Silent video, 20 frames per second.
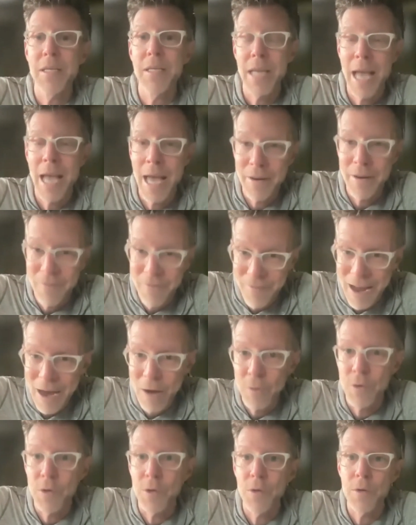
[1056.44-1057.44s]
and
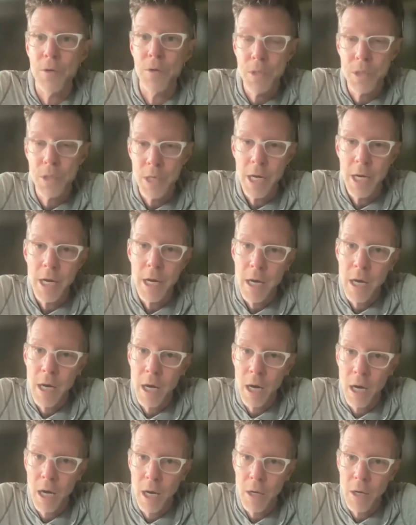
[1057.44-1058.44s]
founders
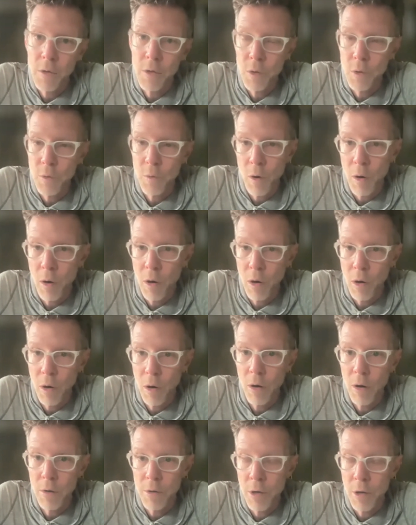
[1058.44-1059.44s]
who
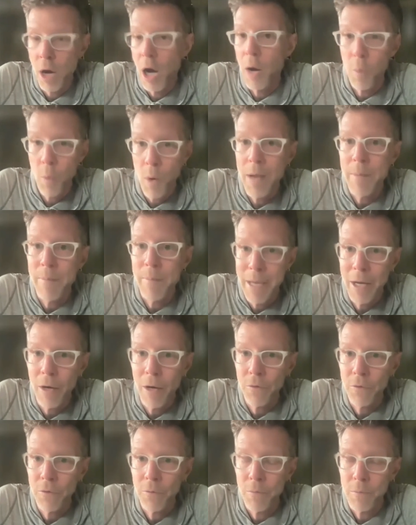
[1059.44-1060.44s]
are not white
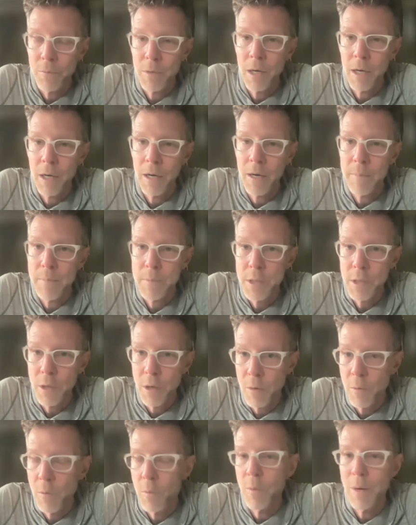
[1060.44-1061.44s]
males.
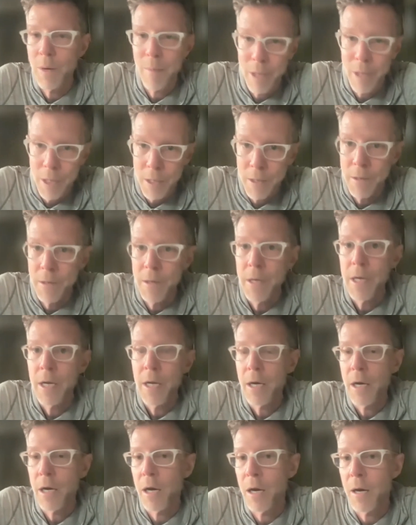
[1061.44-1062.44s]
So women,
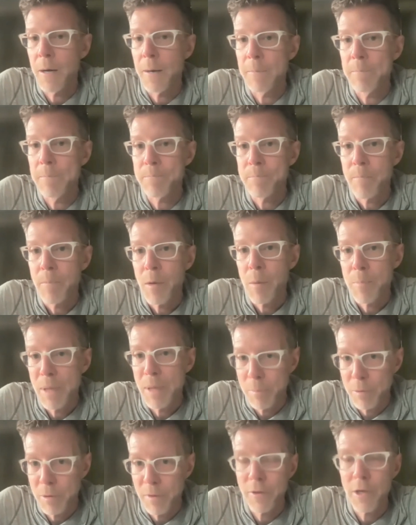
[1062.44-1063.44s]

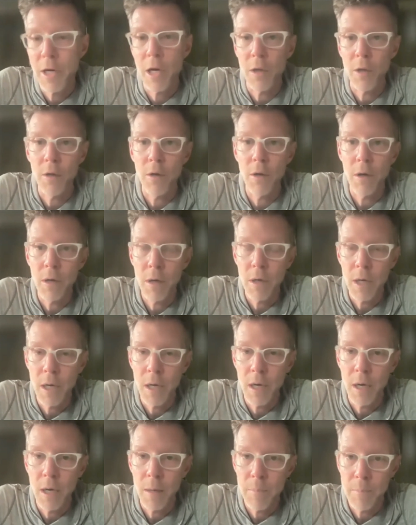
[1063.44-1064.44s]
people of color,
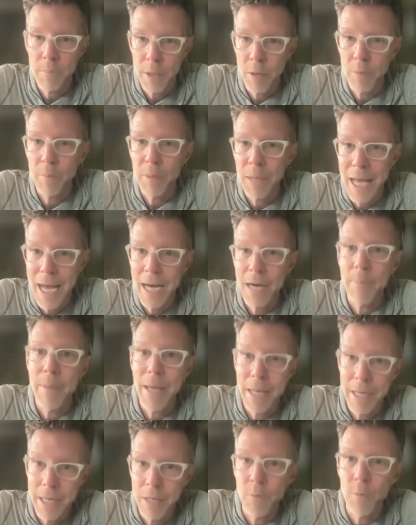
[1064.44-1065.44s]
Black
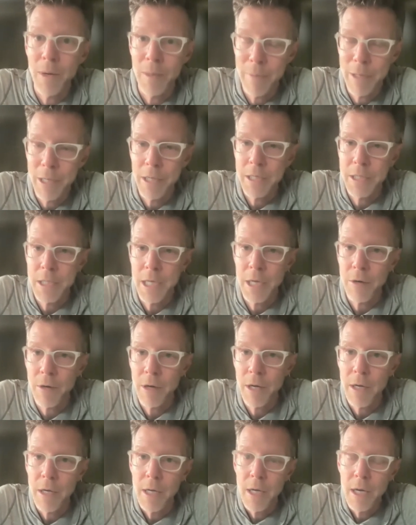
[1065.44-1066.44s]
men and women, et
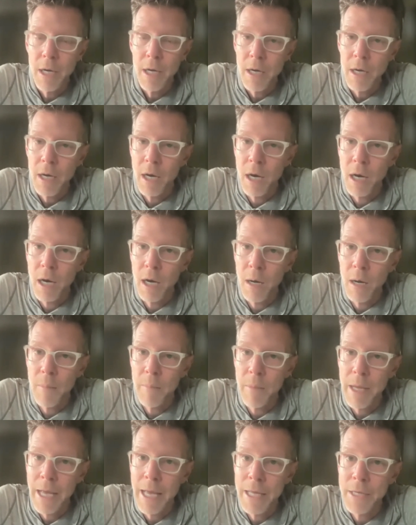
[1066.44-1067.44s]
cetera.
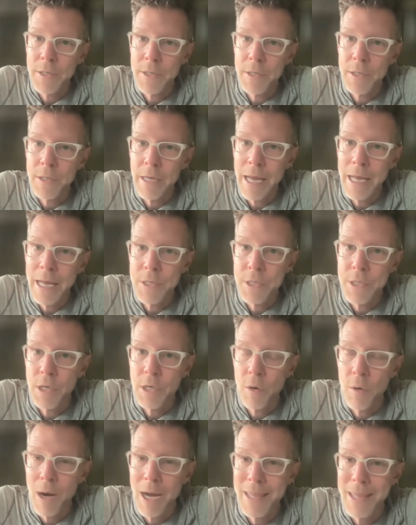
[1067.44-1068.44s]
And
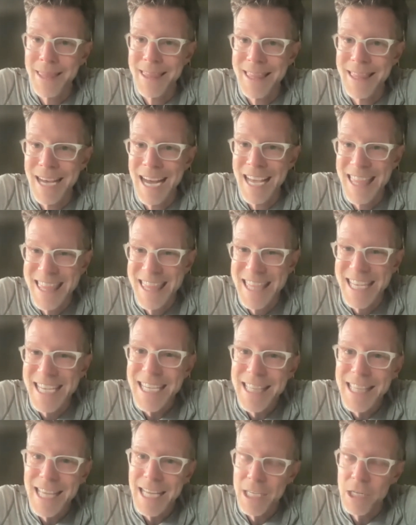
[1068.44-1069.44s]
so I
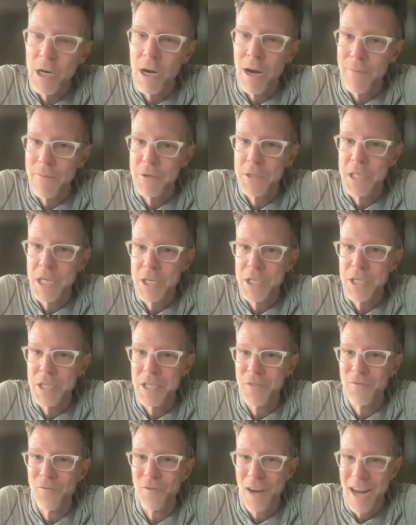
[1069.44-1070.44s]
think that
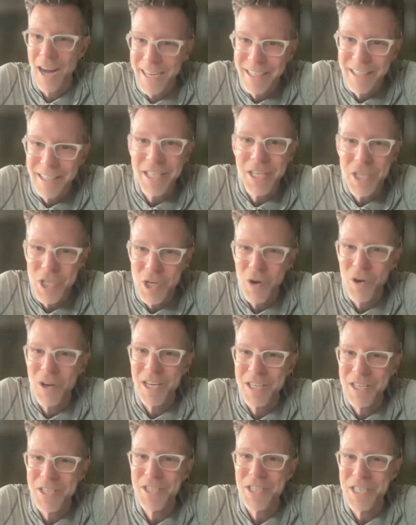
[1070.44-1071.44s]
conversation's finally
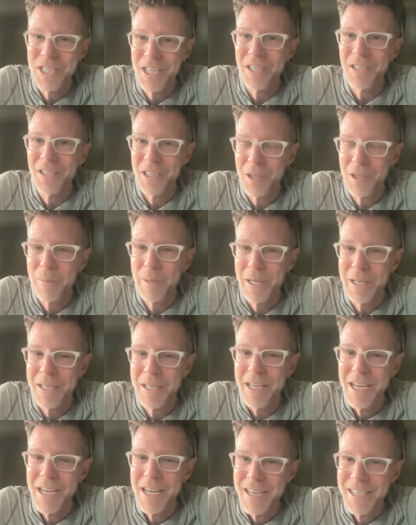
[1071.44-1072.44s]
starting to stick a little
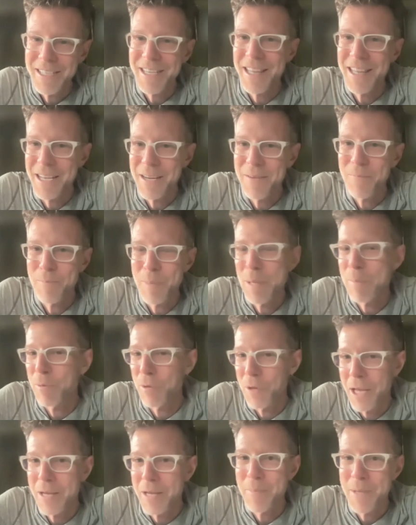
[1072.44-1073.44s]
bit, because I think
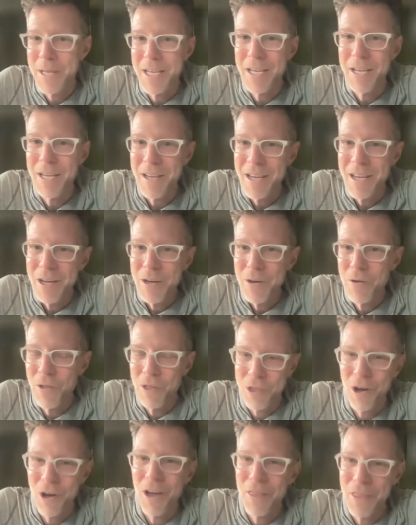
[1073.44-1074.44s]
people like me who
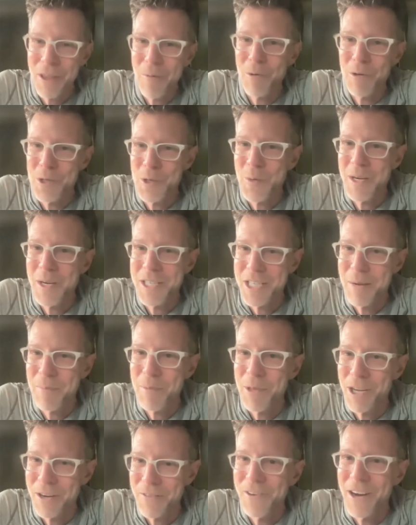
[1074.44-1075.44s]
thought they were doing
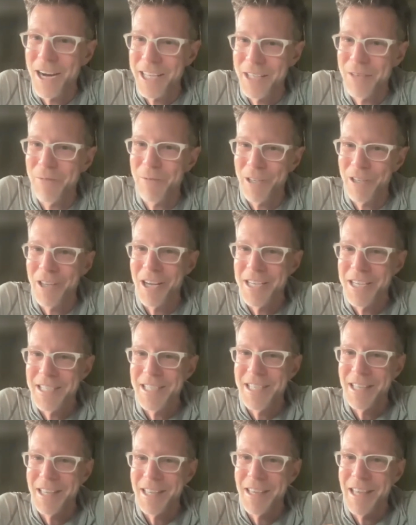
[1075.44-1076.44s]
something finally realized
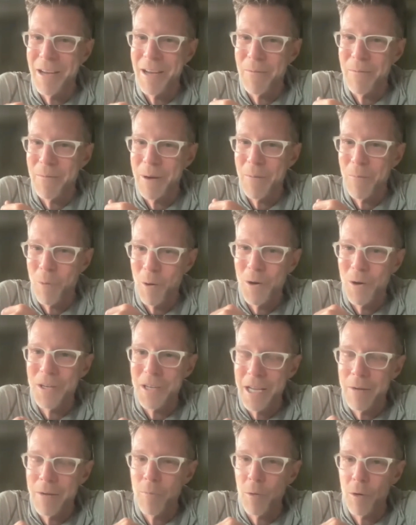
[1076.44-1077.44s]
that we
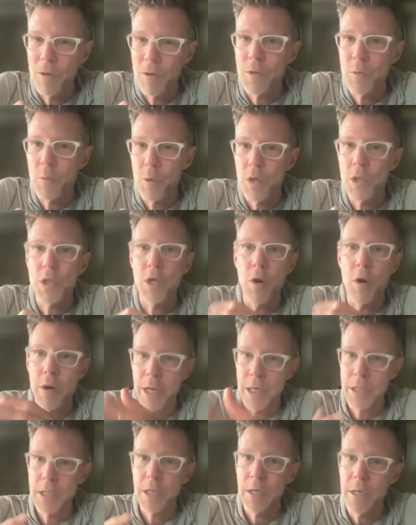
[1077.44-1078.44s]
weren't, and we're
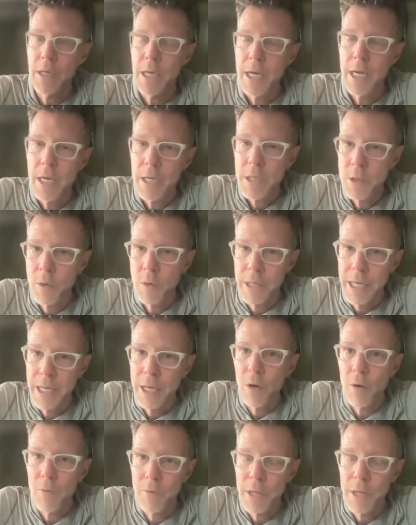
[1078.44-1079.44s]
starting to sort of
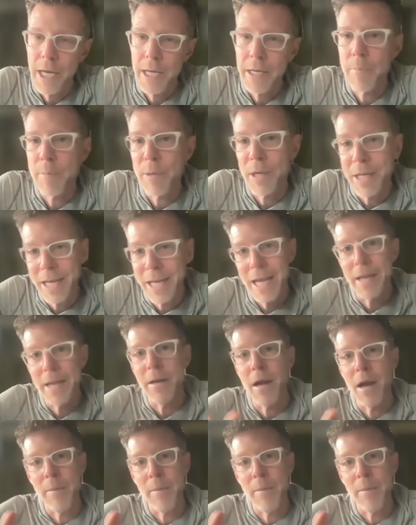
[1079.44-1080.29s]
get over that. But again,